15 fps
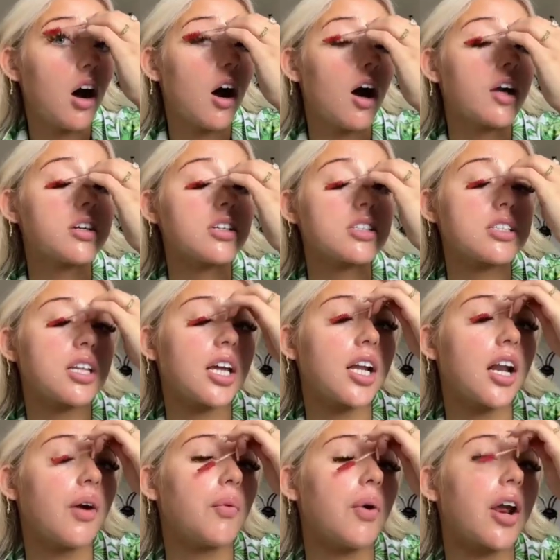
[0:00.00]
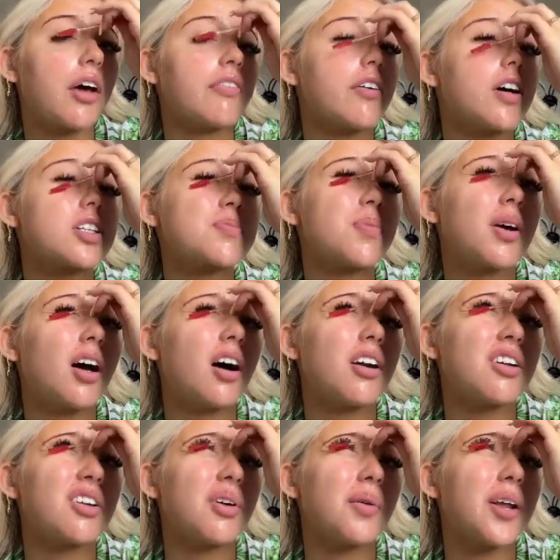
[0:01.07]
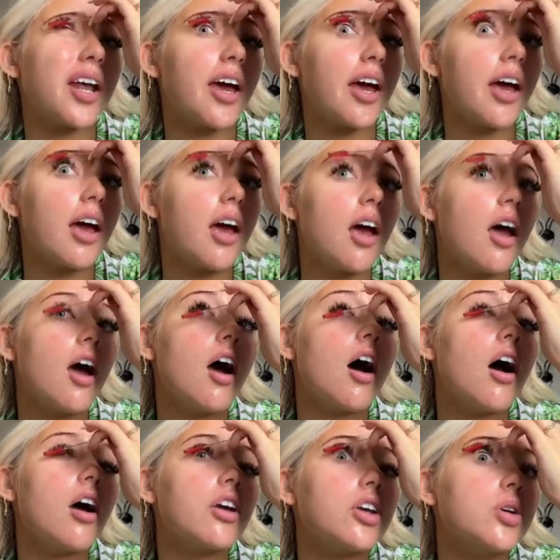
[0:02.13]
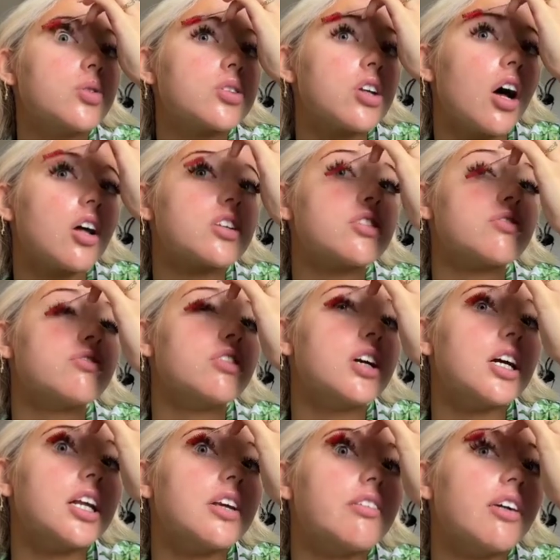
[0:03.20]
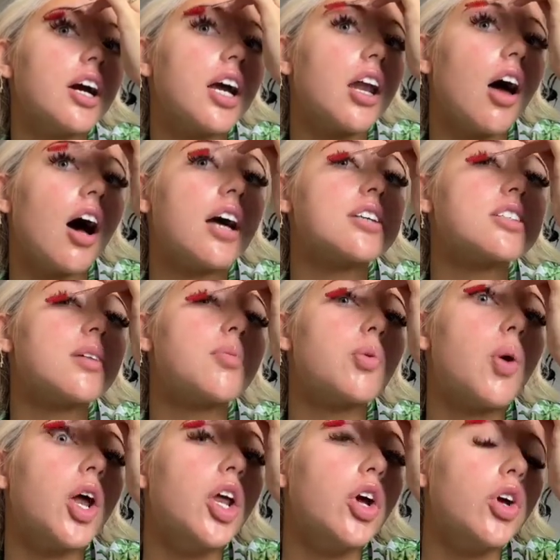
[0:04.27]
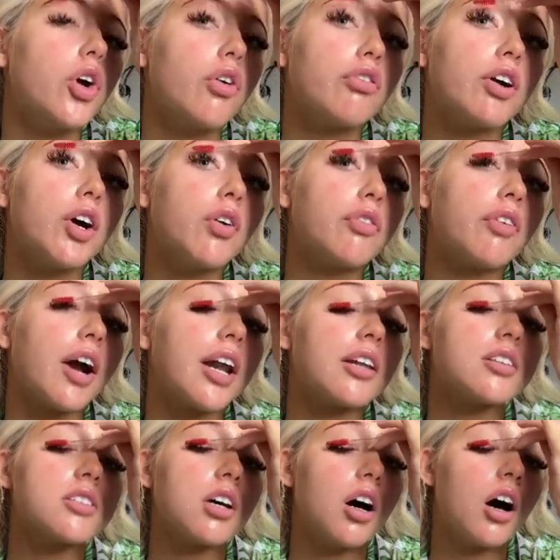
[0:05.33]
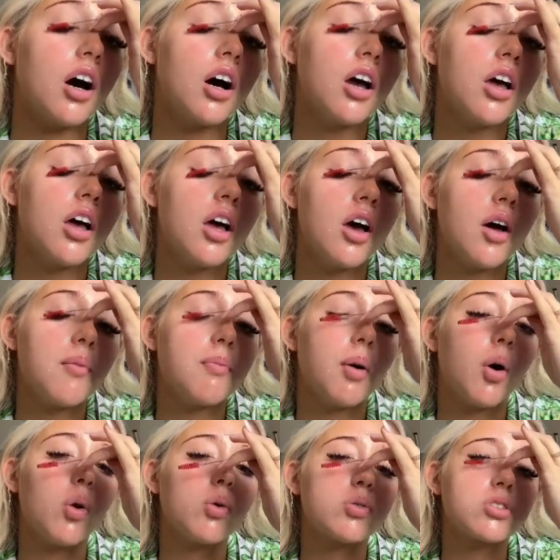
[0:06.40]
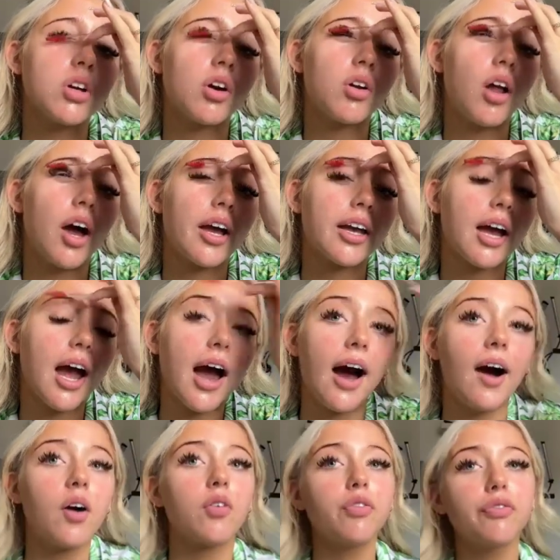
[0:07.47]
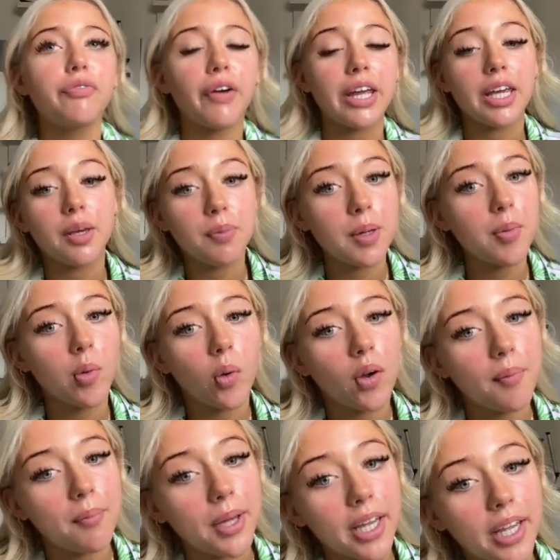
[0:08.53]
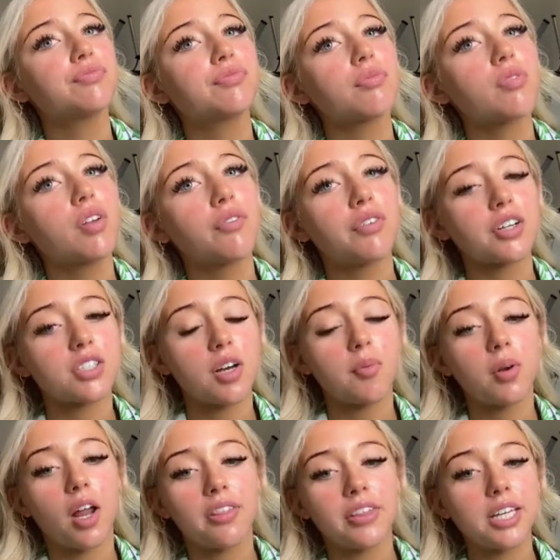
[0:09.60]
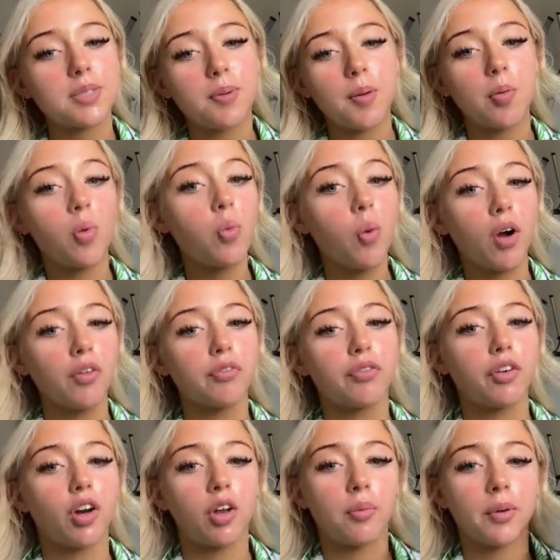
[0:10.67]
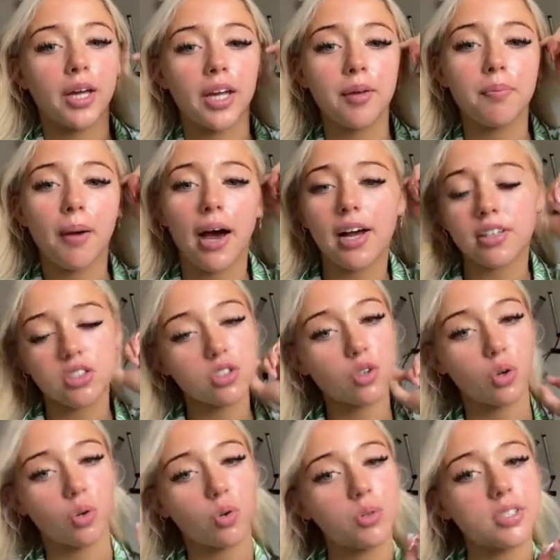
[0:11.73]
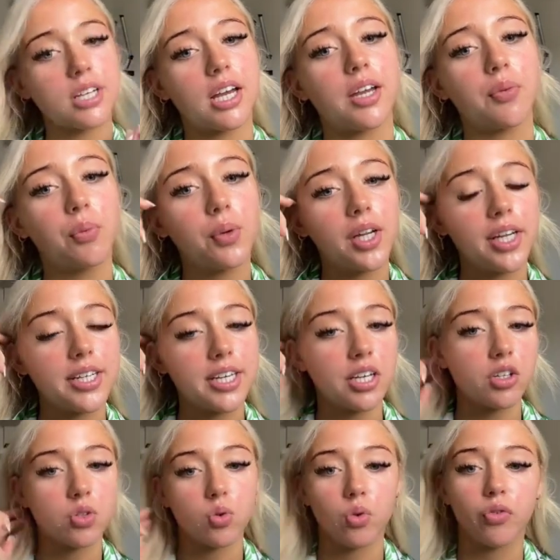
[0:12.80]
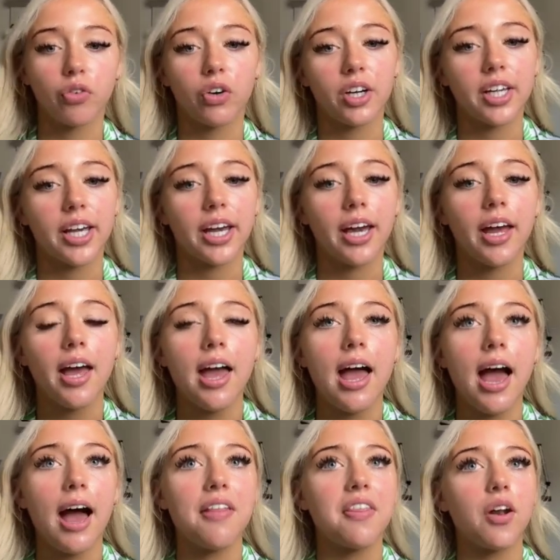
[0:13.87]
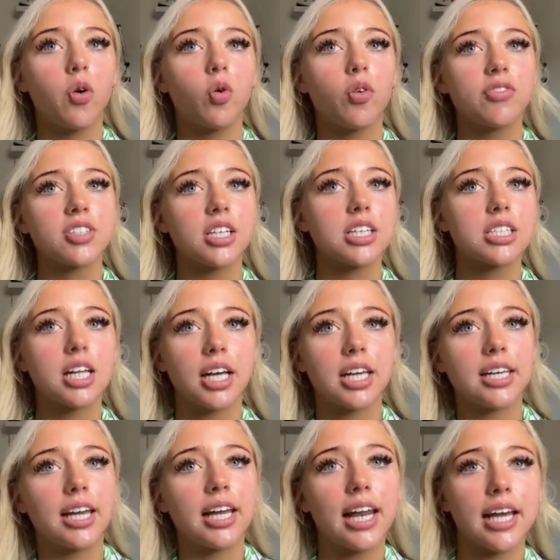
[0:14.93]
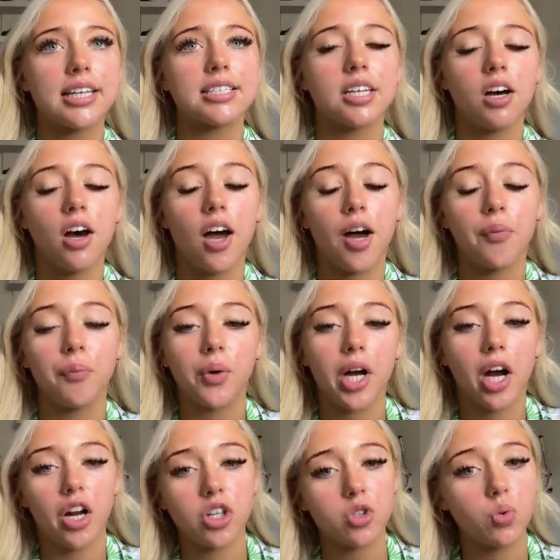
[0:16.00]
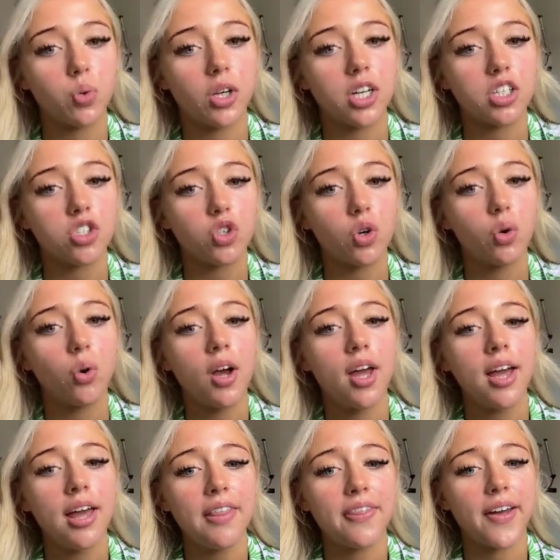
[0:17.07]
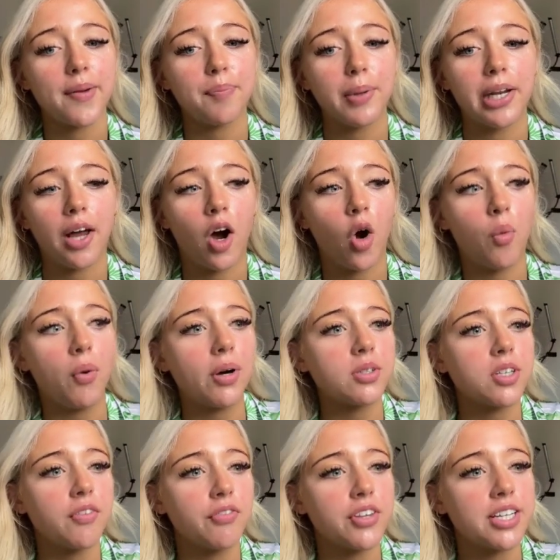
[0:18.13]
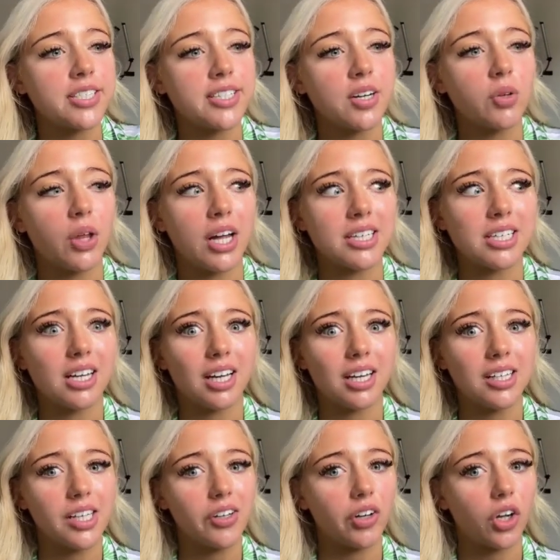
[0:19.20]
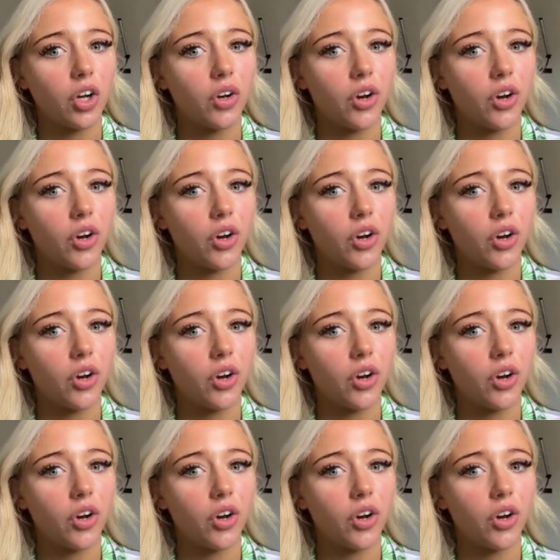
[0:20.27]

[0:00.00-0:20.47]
I just think, like, when I first begun doing it, you start to really realize, number one, who your real friends are, but also like how fake people can be. For example, like, these people won't follow me, but at school, say we talk for a year and then all of a sudden it's like a year later and we're kind of talking in school, they'd be like, oh, well done for this deal that I did like a year ago.